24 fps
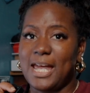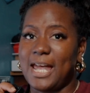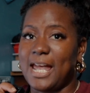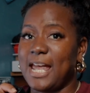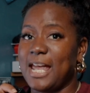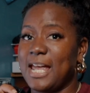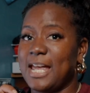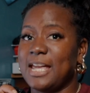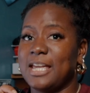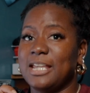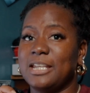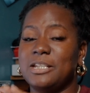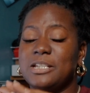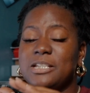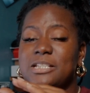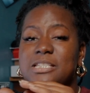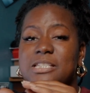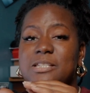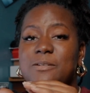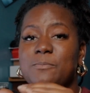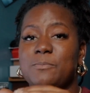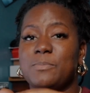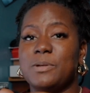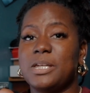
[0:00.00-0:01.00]
And
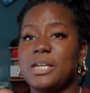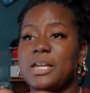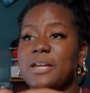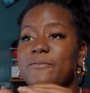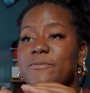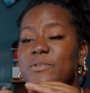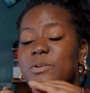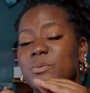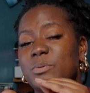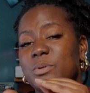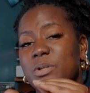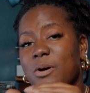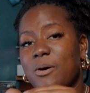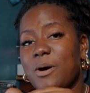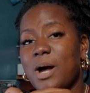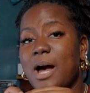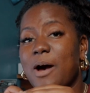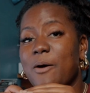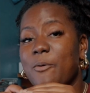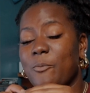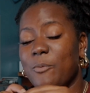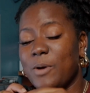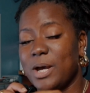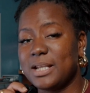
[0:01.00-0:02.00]
if you know
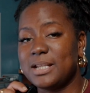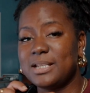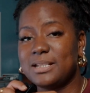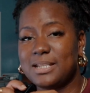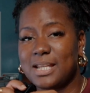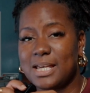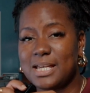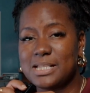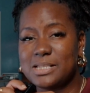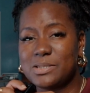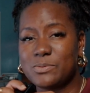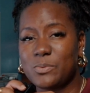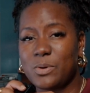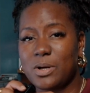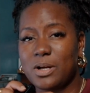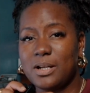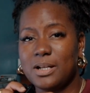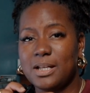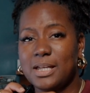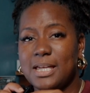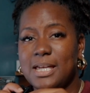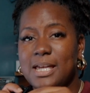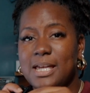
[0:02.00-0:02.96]
how wedding days work,